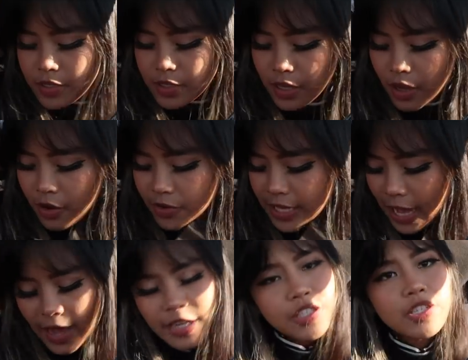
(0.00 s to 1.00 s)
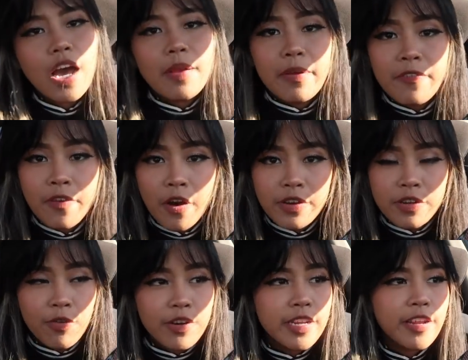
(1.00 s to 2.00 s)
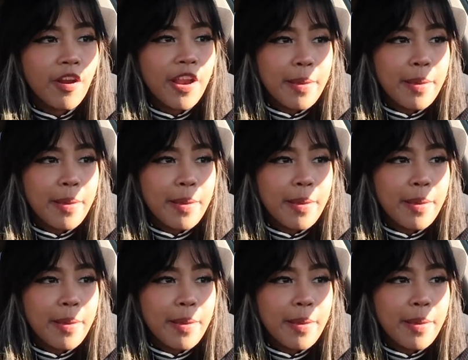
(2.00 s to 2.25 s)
So yeah, I just got on my phone and ordered it on